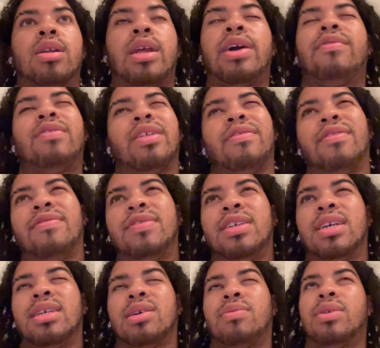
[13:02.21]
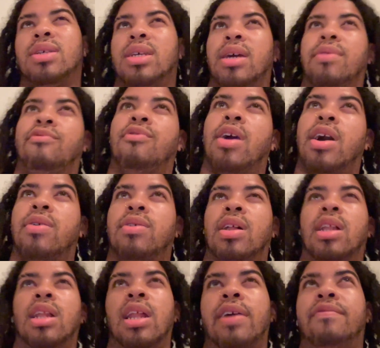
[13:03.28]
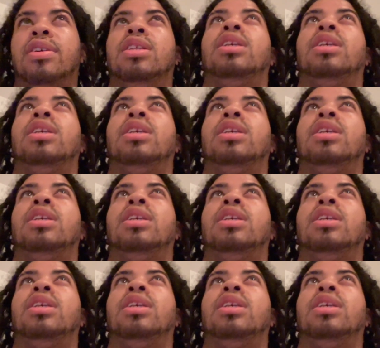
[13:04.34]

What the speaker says: Not really 15 days. I wanna say around 11